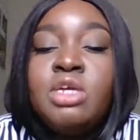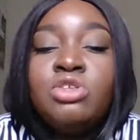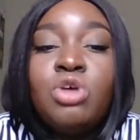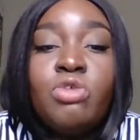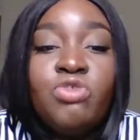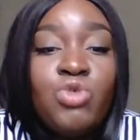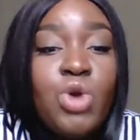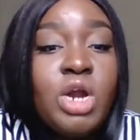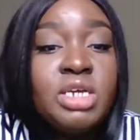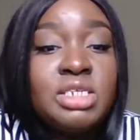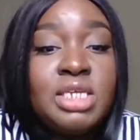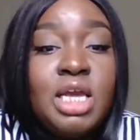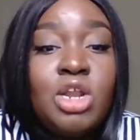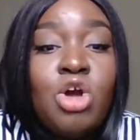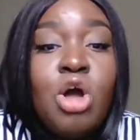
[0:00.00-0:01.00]
So if you are a
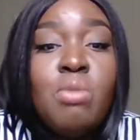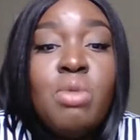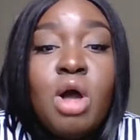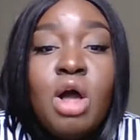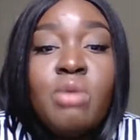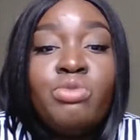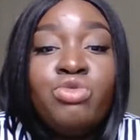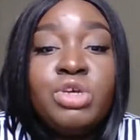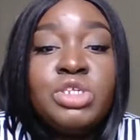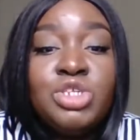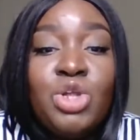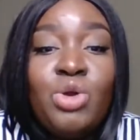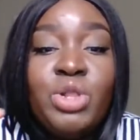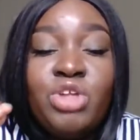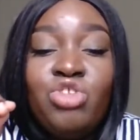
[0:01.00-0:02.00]
stay-at-home mom, just
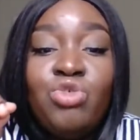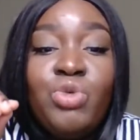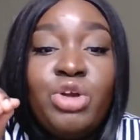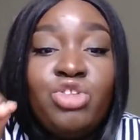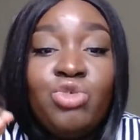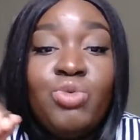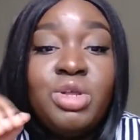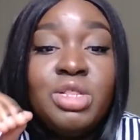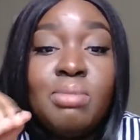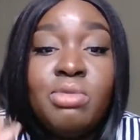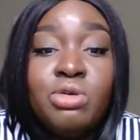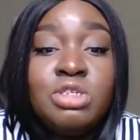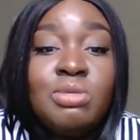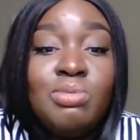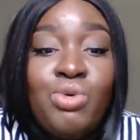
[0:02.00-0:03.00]
know that you are doing the
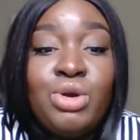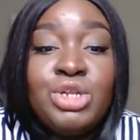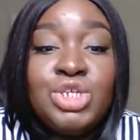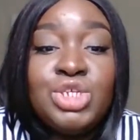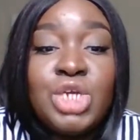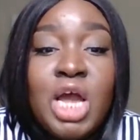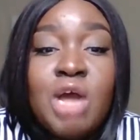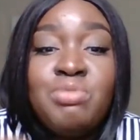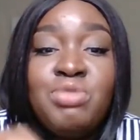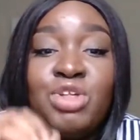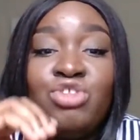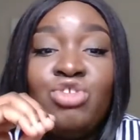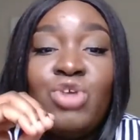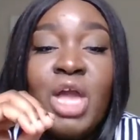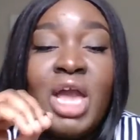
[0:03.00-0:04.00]
most important job
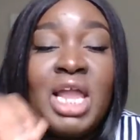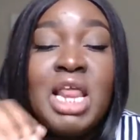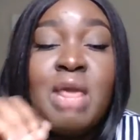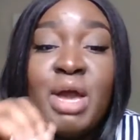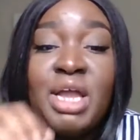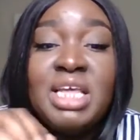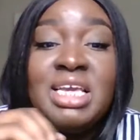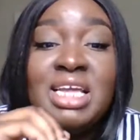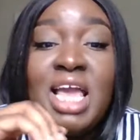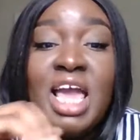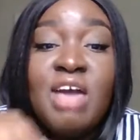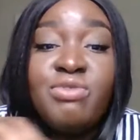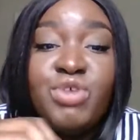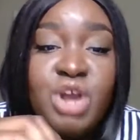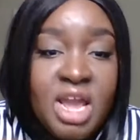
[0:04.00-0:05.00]
that anybody can
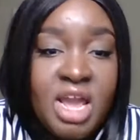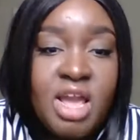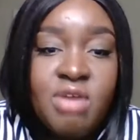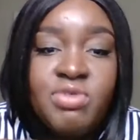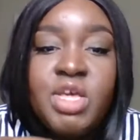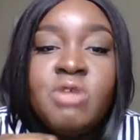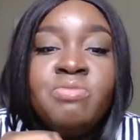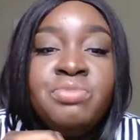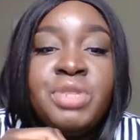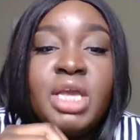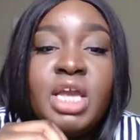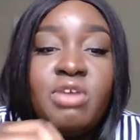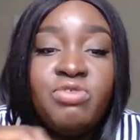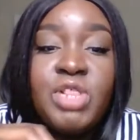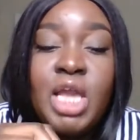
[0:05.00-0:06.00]
ever have
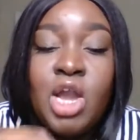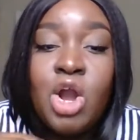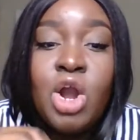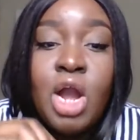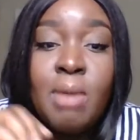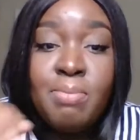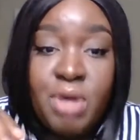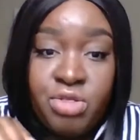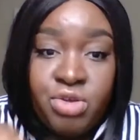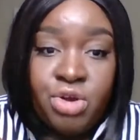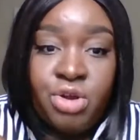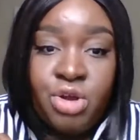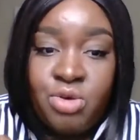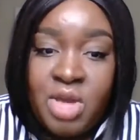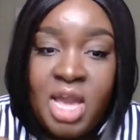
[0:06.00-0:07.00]
if they are a
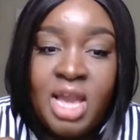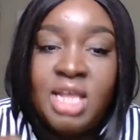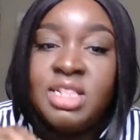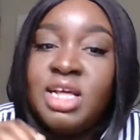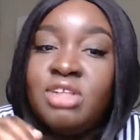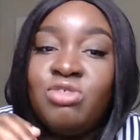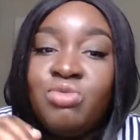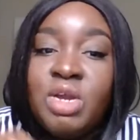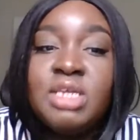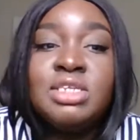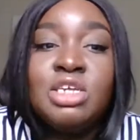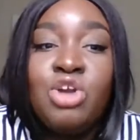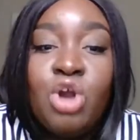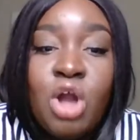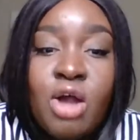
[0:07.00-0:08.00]
mother. Okay. And that's
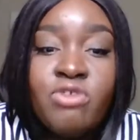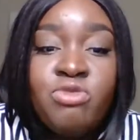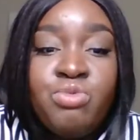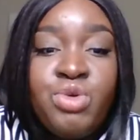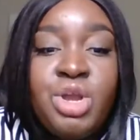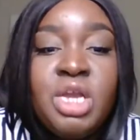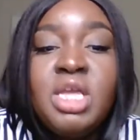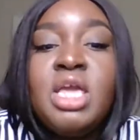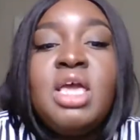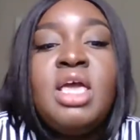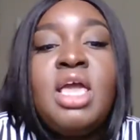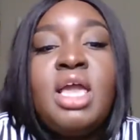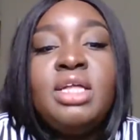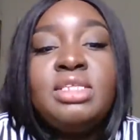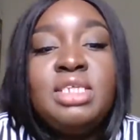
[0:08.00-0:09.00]
raising your offspring
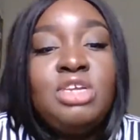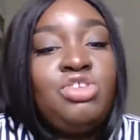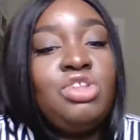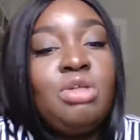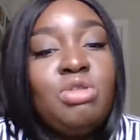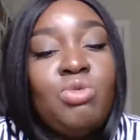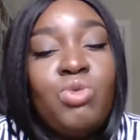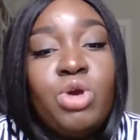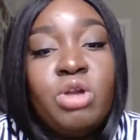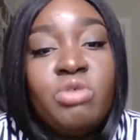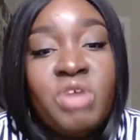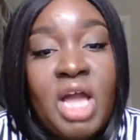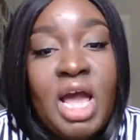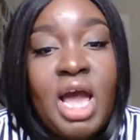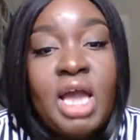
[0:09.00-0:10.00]
and teaching them the word
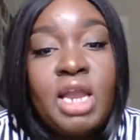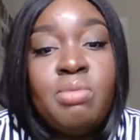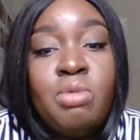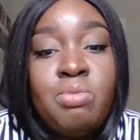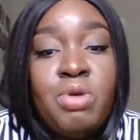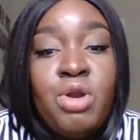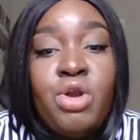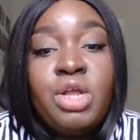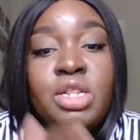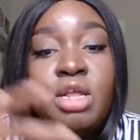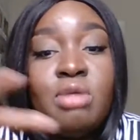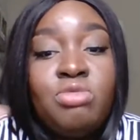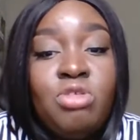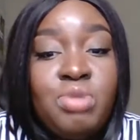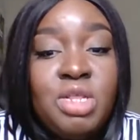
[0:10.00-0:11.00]
of God and preparing
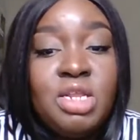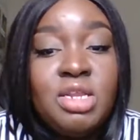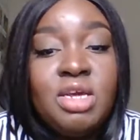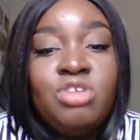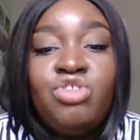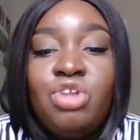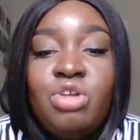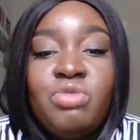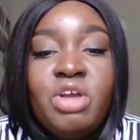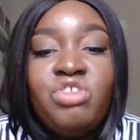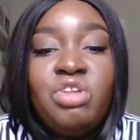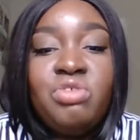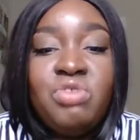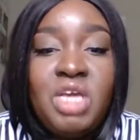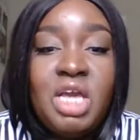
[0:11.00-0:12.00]
them to be the next
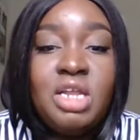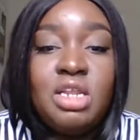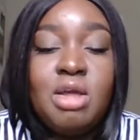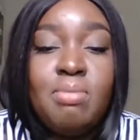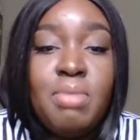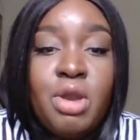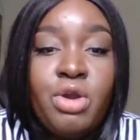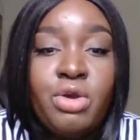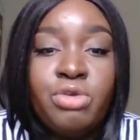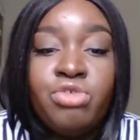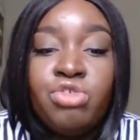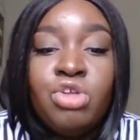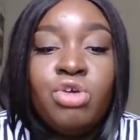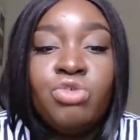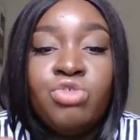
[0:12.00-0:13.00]
generation of kingdom bearers.
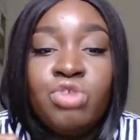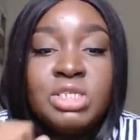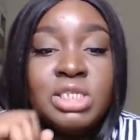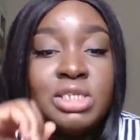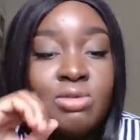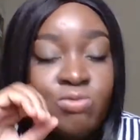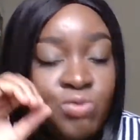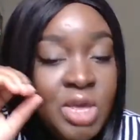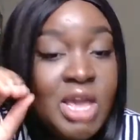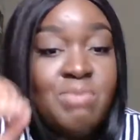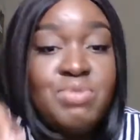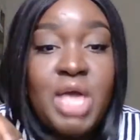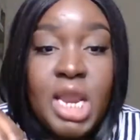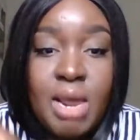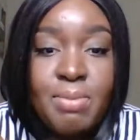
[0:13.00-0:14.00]
So just
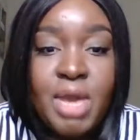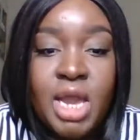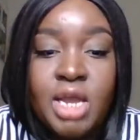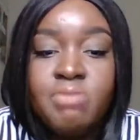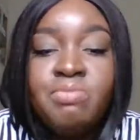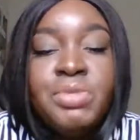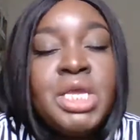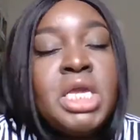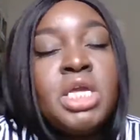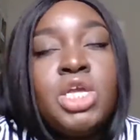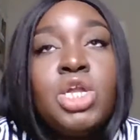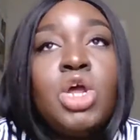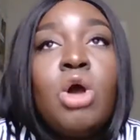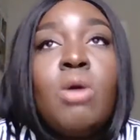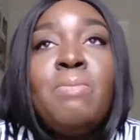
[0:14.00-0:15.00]
keep that in mind,
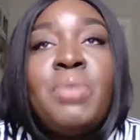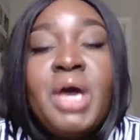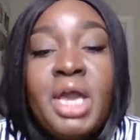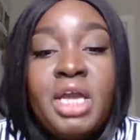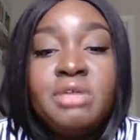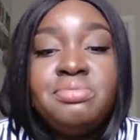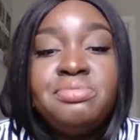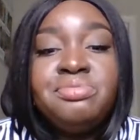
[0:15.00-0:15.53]
but